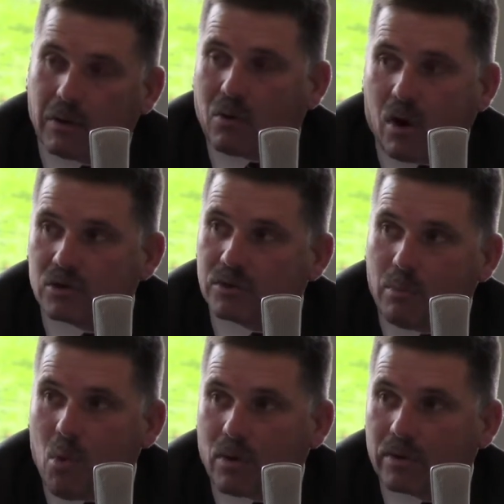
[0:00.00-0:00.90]
across the
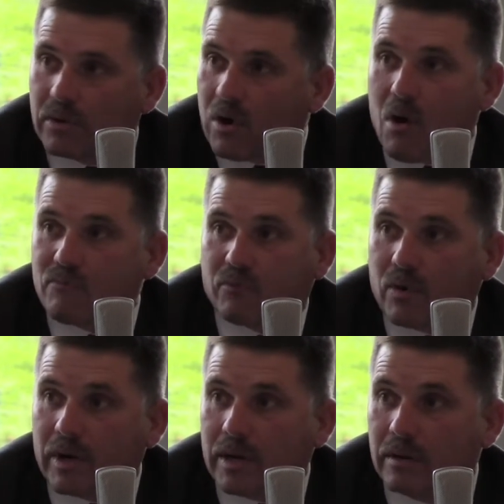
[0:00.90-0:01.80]
border, you're home
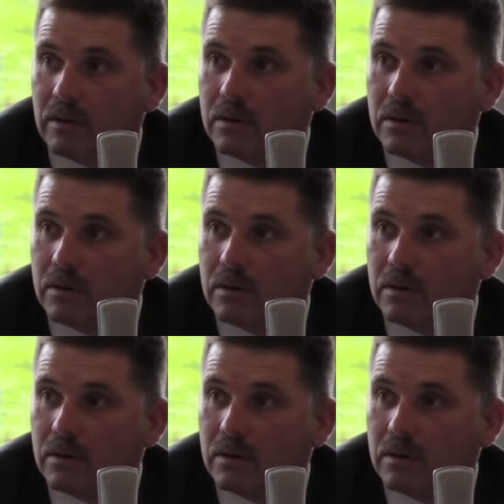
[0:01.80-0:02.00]
free.